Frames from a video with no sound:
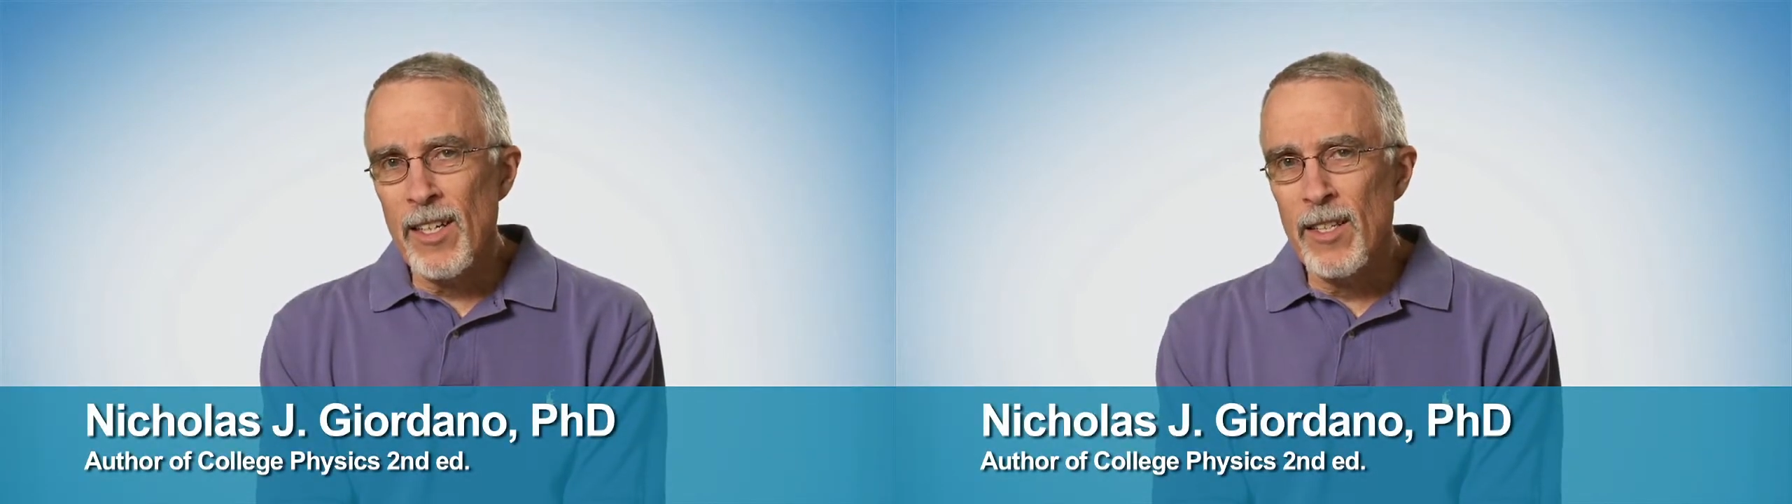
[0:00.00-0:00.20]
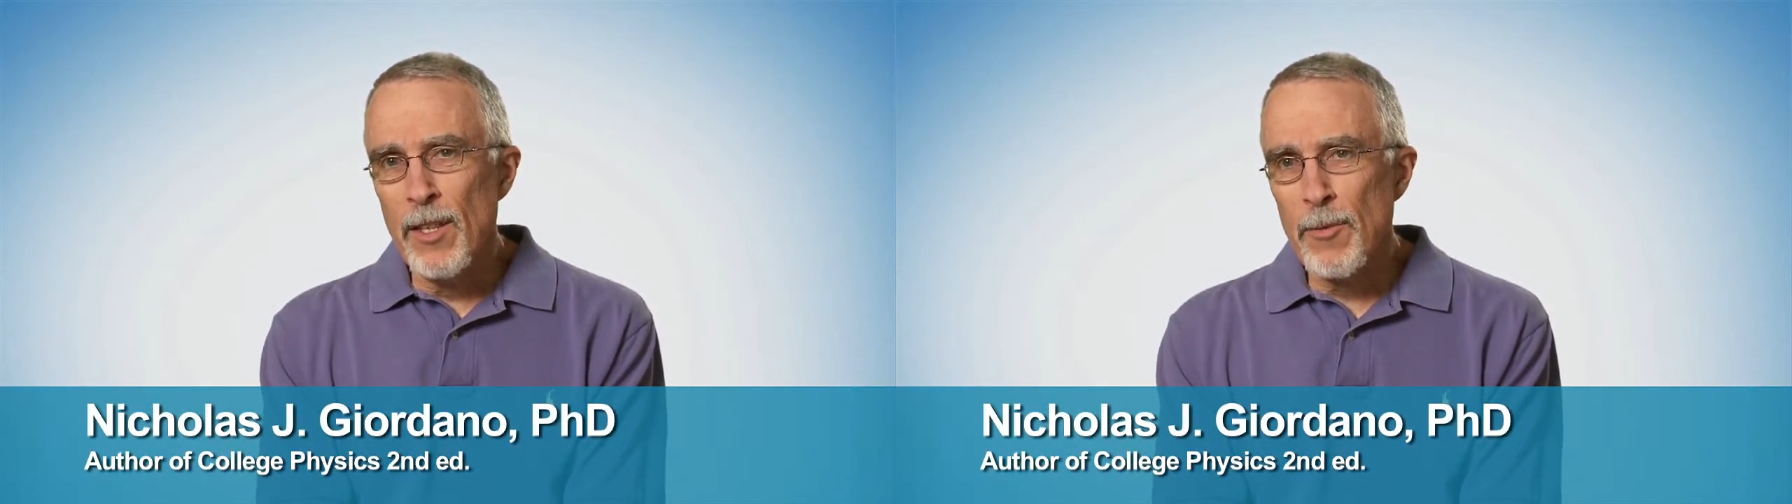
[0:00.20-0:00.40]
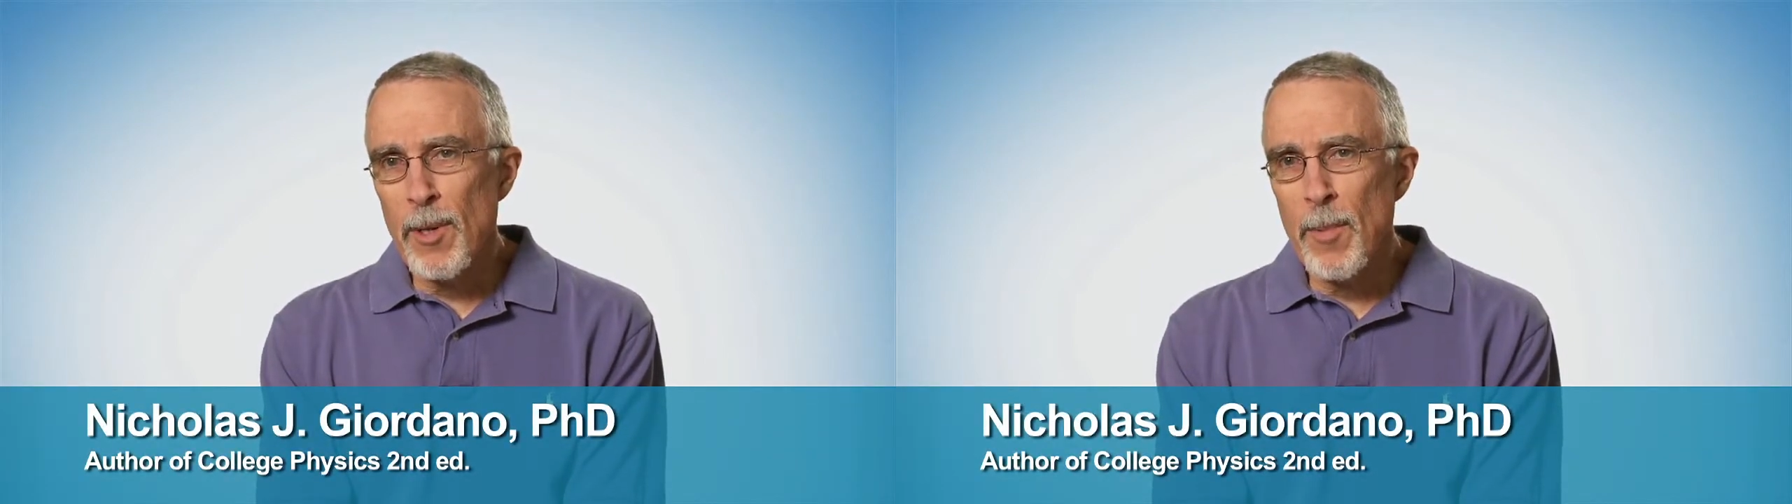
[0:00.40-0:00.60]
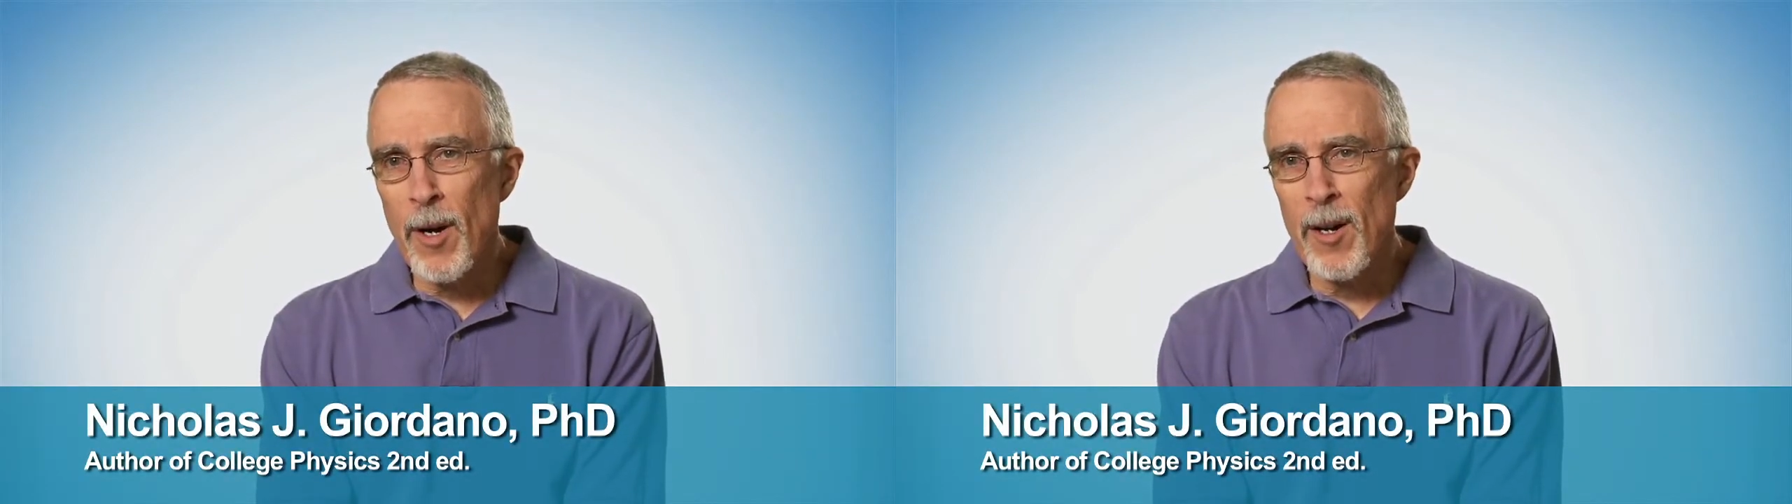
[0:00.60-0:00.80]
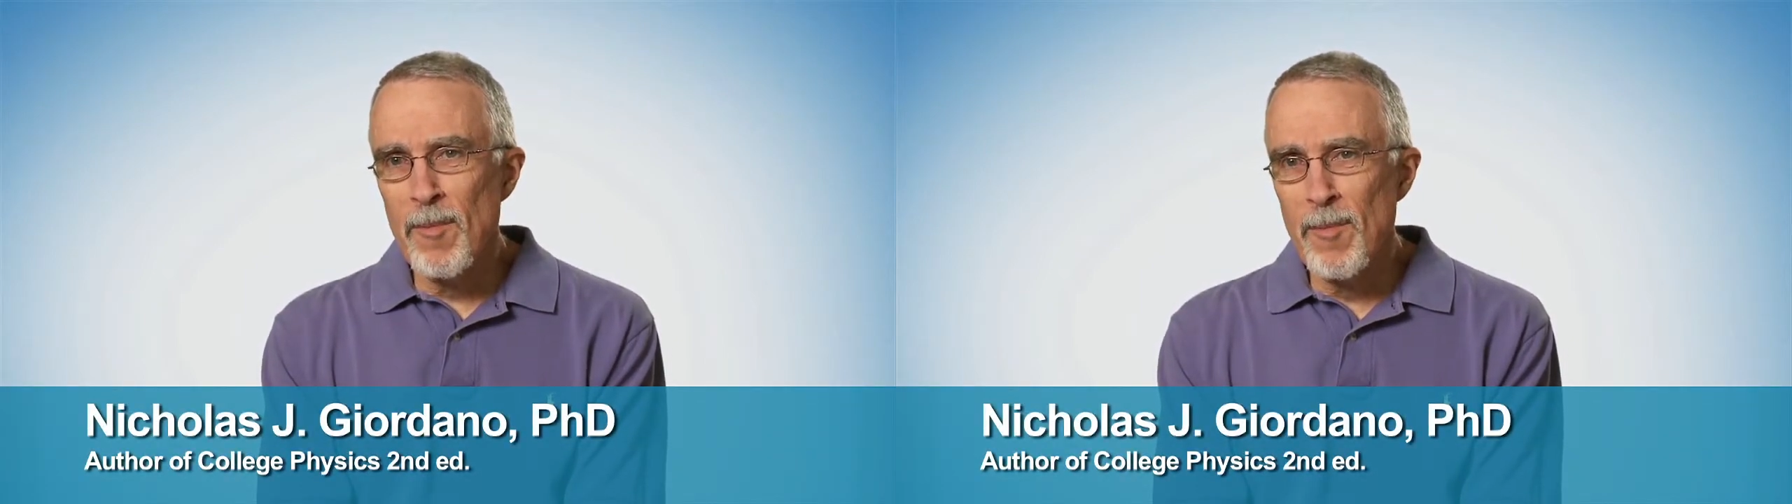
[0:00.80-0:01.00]
in the
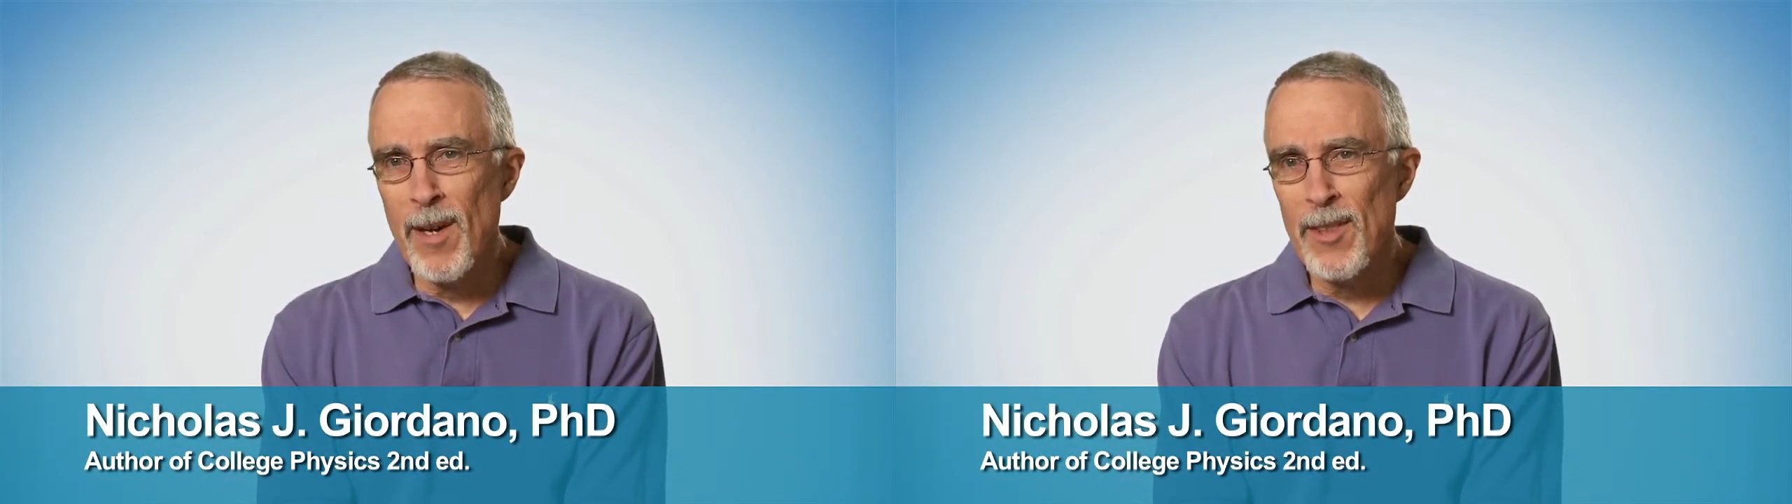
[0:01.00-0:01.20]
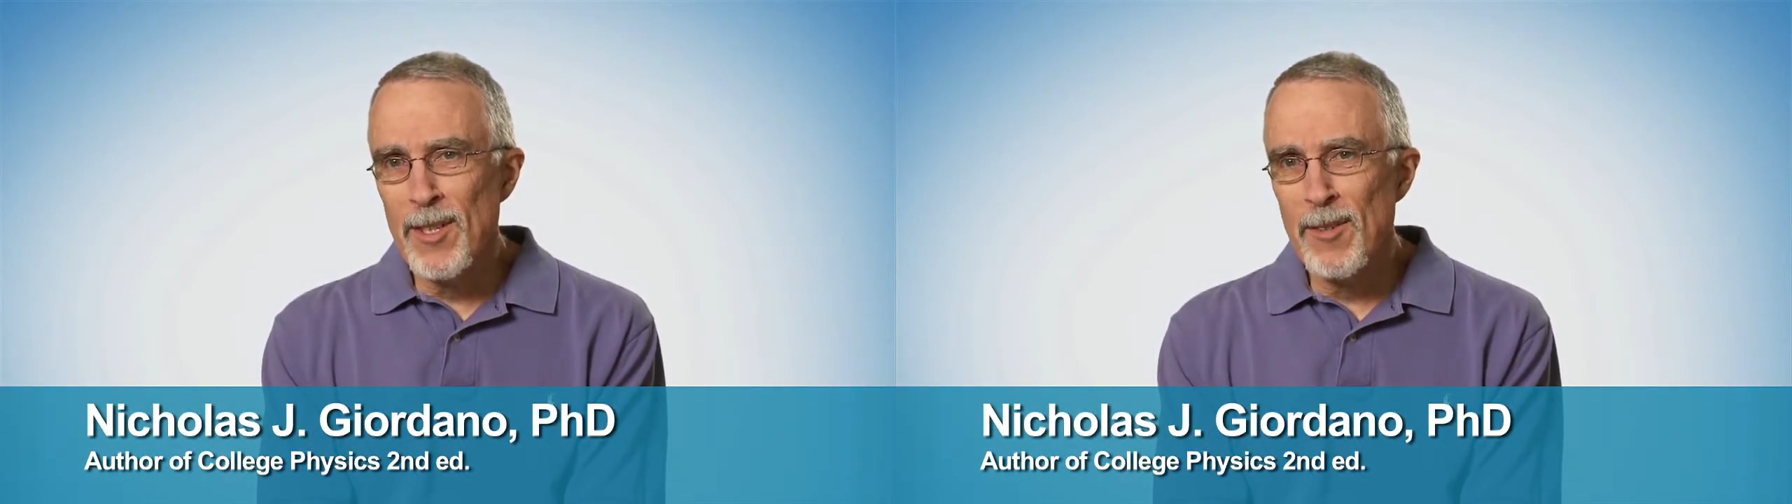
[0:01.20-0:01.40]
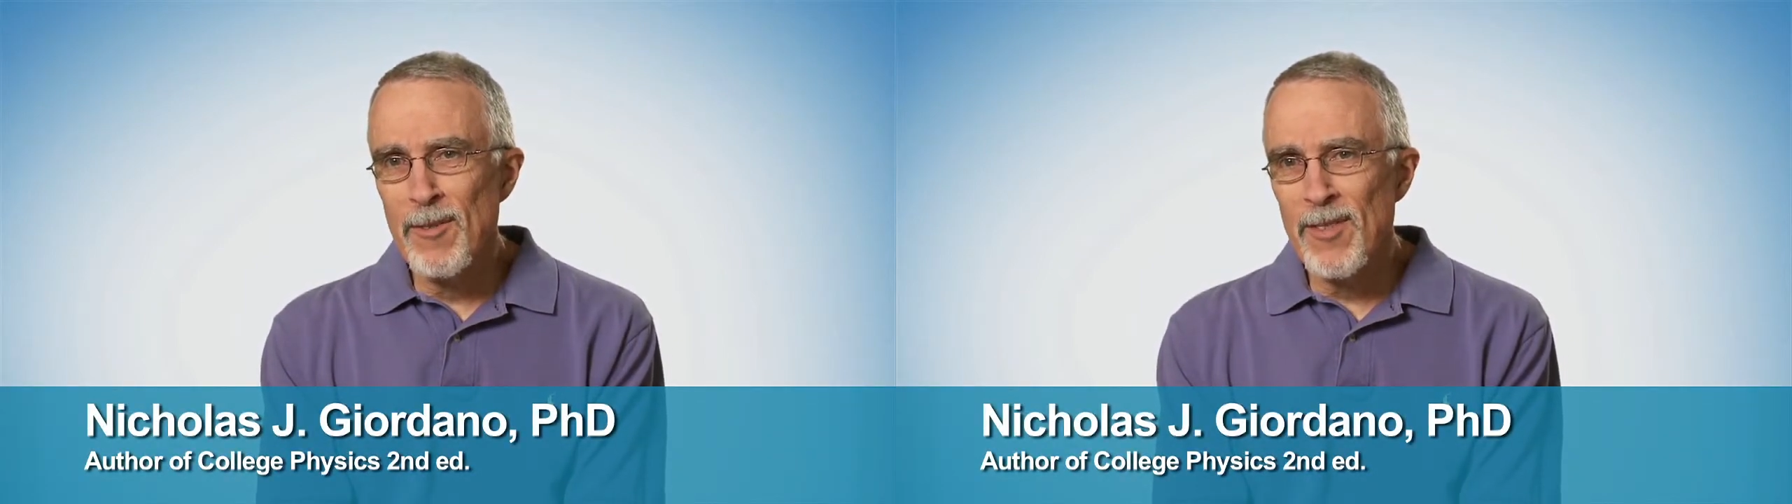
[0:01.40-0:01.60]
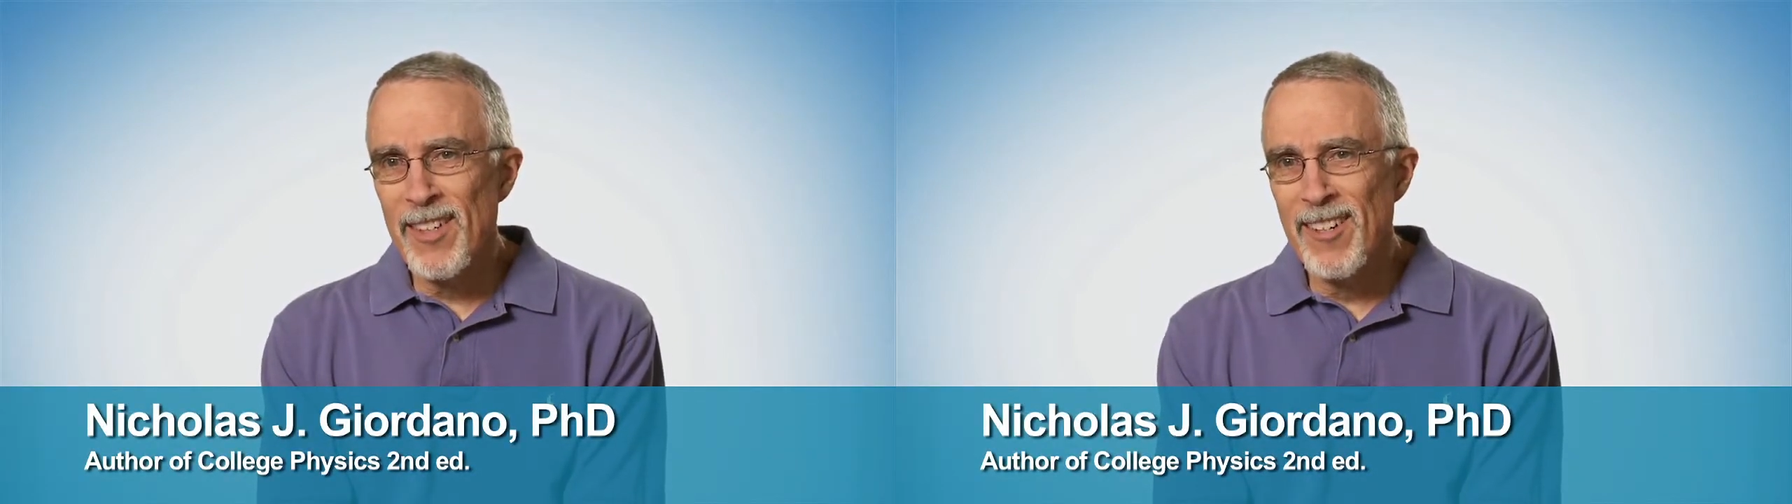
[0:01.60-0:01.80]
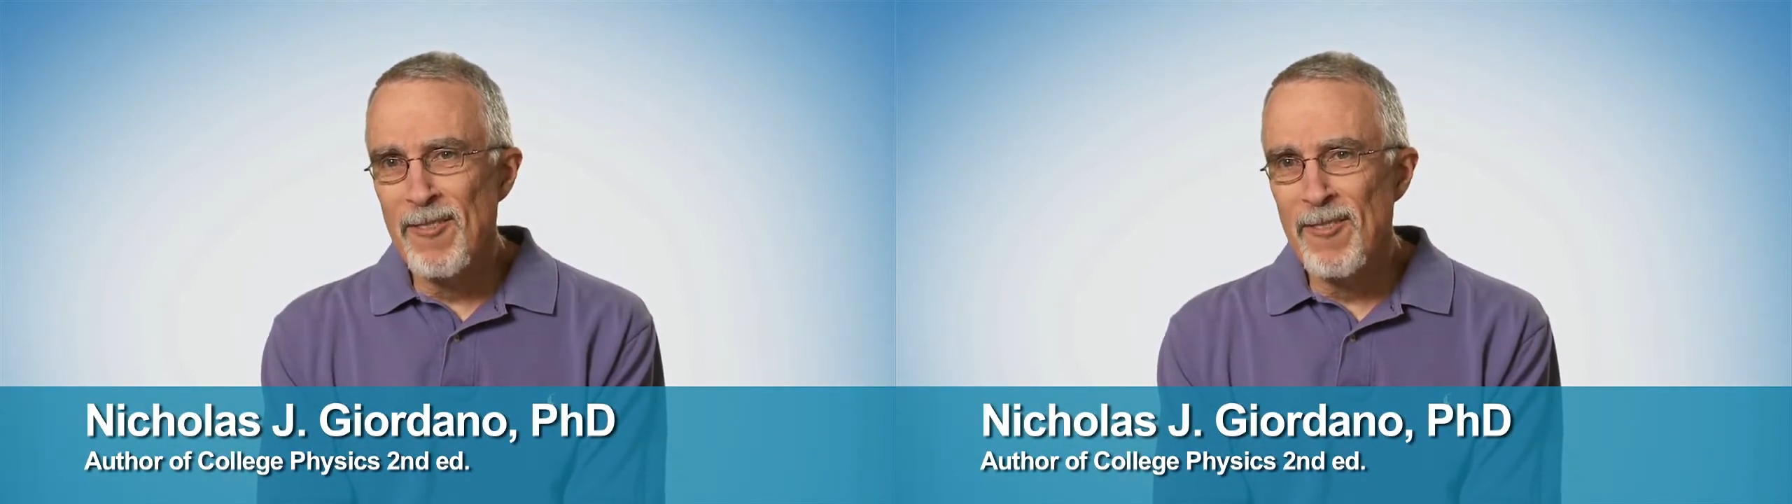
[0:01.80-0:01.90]
three-part method of,